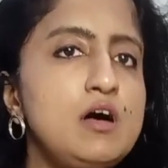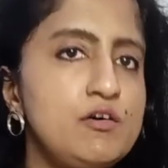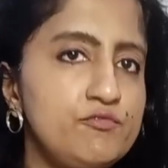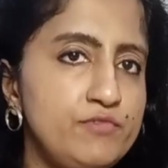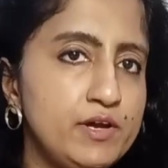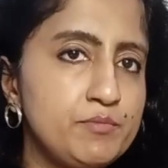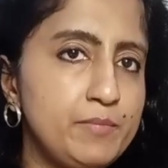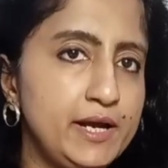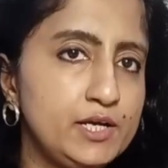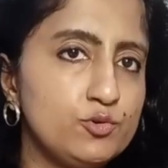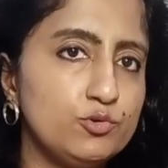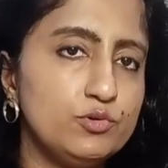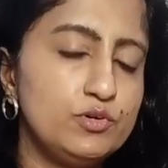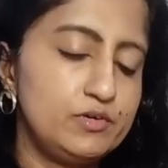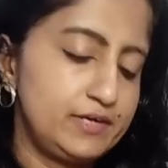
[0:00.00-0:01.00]
1 by
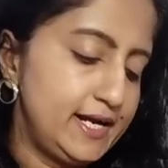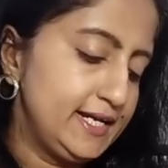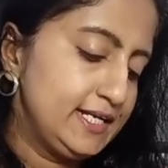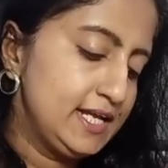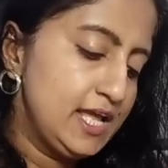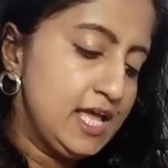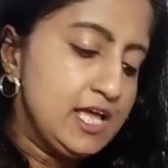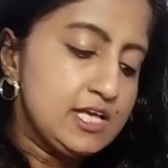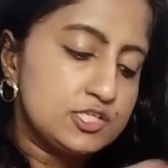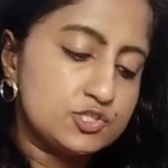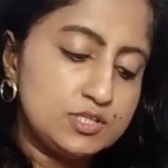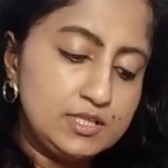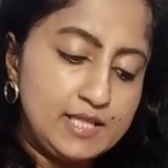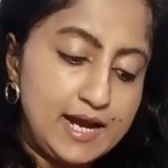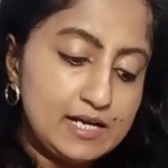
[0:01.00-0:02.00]
2, right?
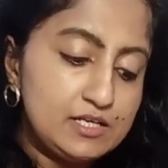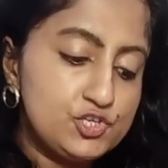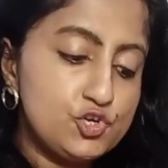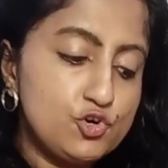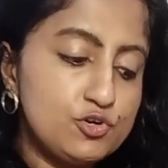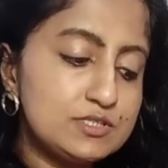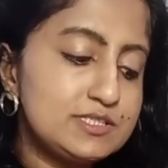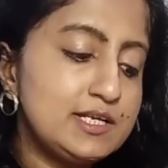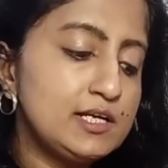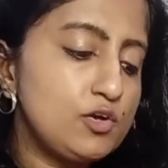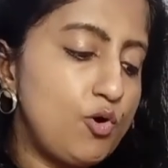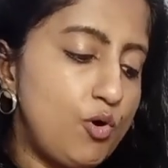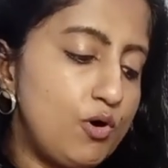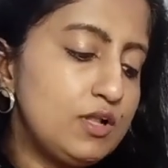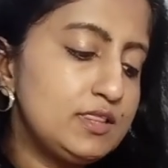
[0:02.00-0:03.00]
That shows that
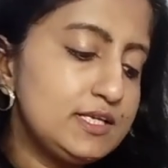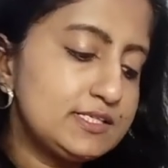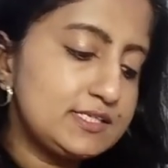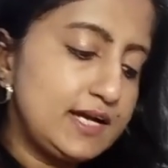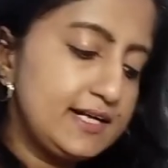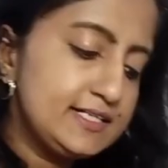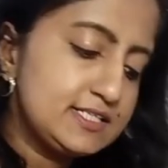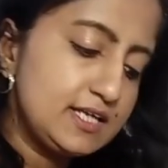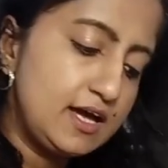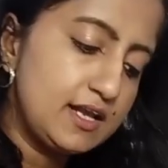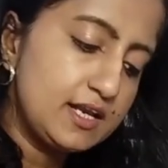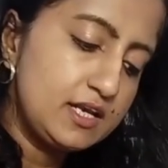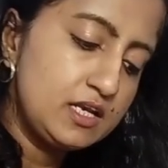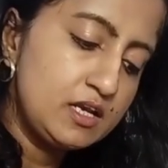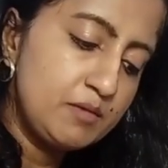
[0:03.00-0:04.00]
all the sides are
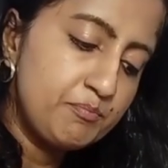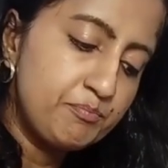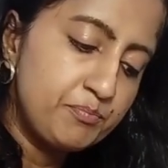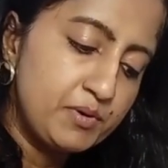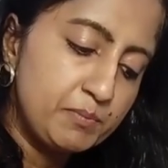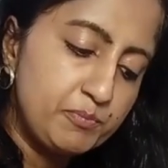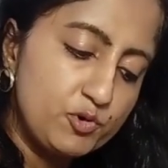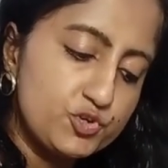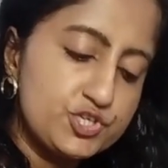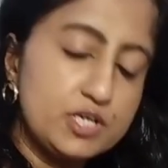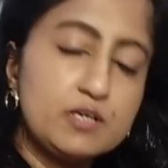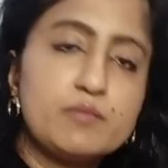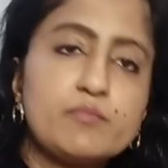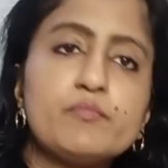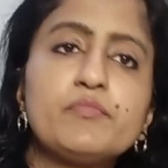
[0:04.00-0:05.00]
in
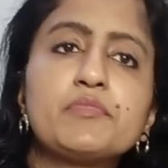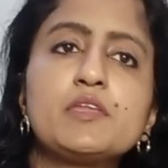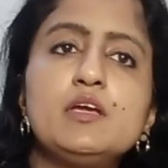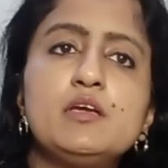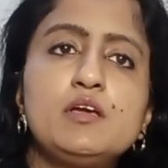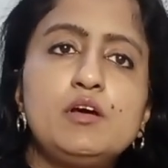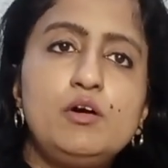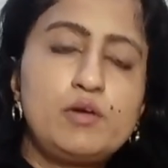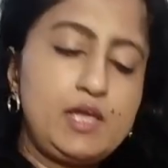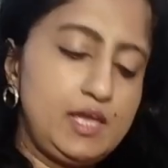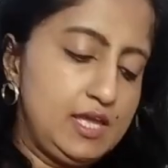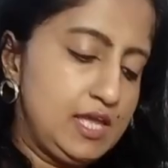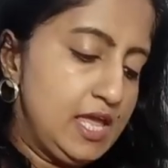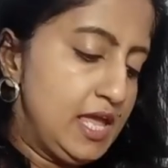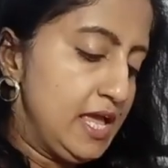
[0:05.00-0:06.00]
proportion.
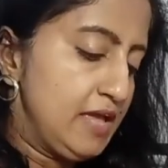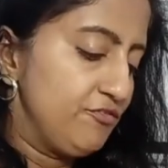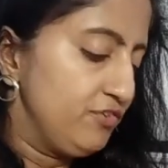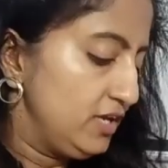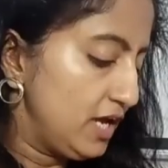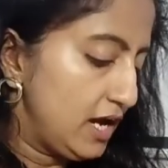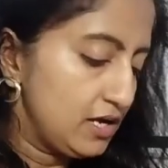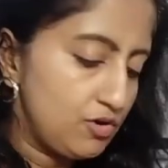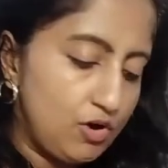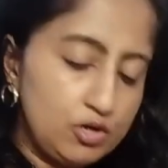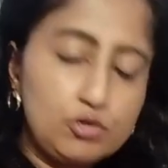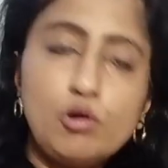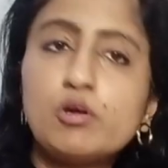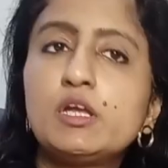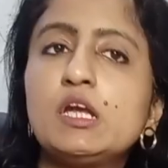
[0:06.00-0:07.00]
Okay, we are
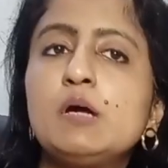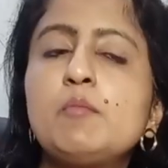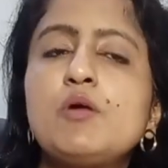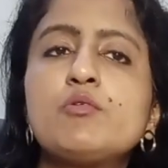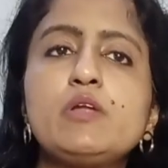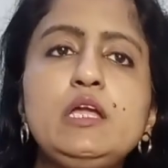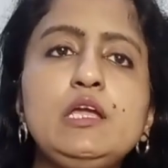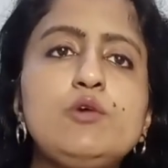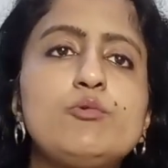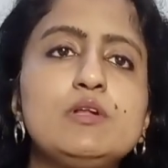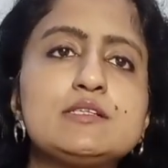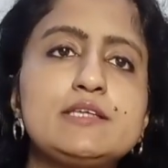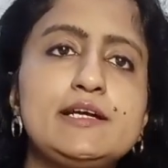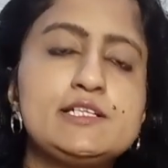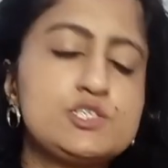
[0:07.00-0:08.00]
not talking about equal
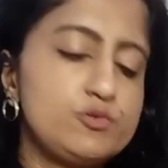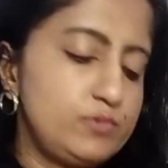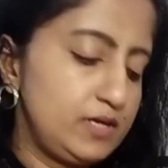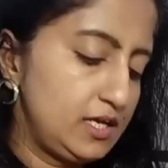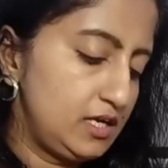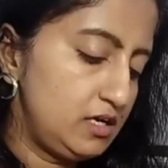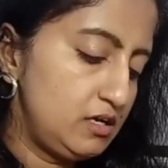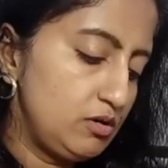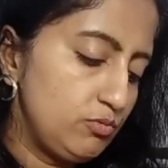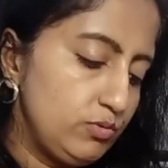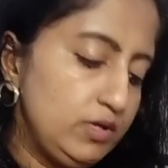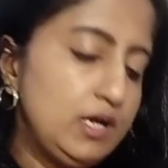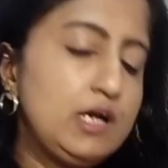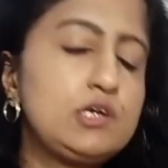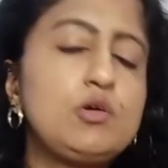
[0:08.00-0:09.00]
sides over here.
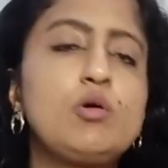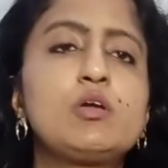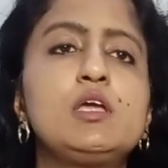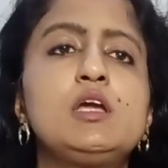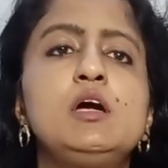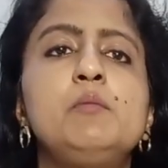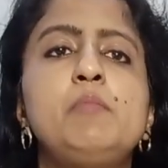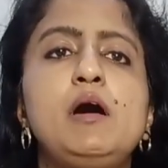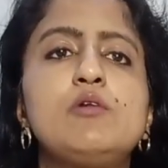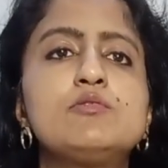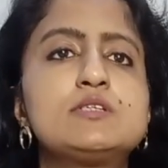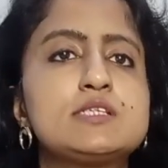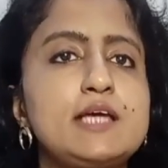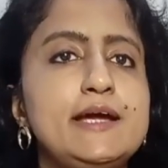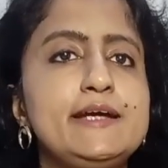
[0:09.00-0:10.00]
We are talking
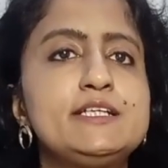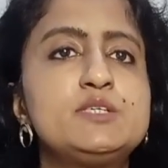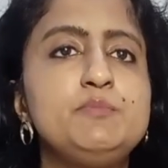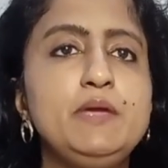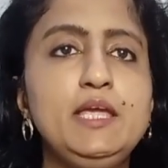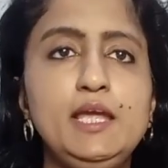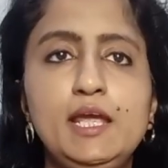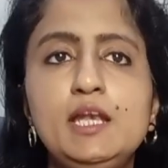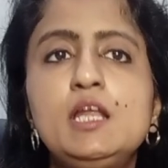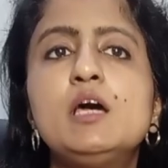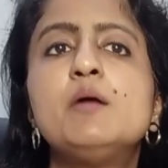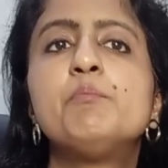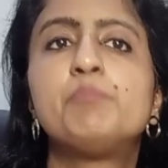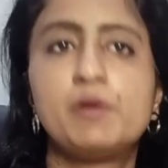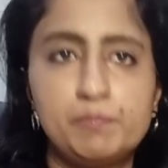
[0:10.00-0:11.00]
about sides being in
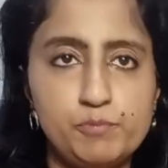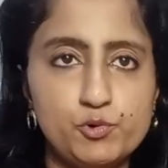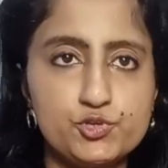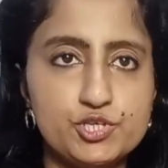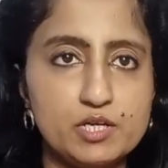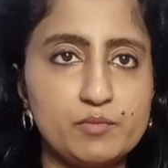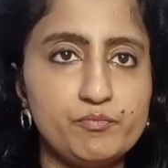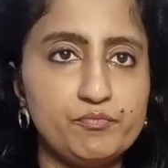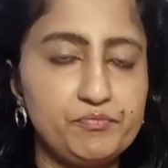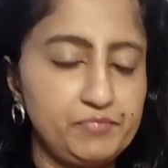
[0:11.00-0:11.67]
proportion.